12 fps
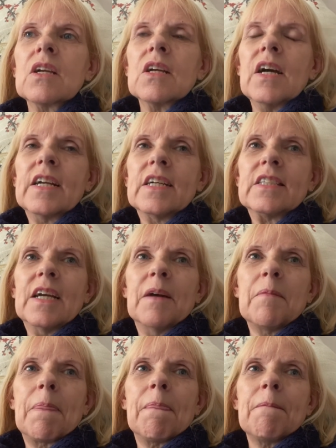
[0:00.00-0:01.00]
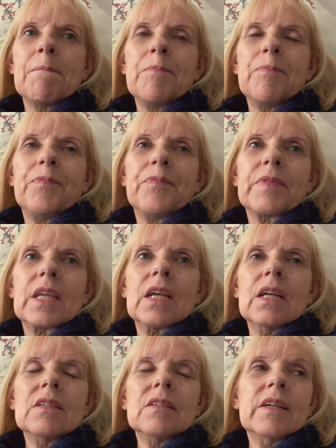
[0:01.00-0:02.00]
I got that.
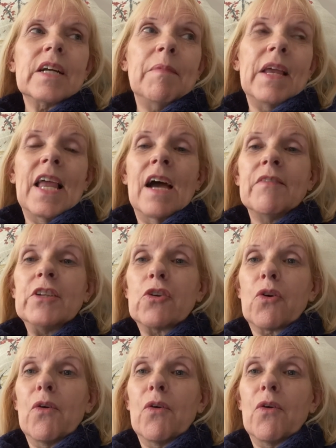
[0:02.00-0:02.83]
I got my lavender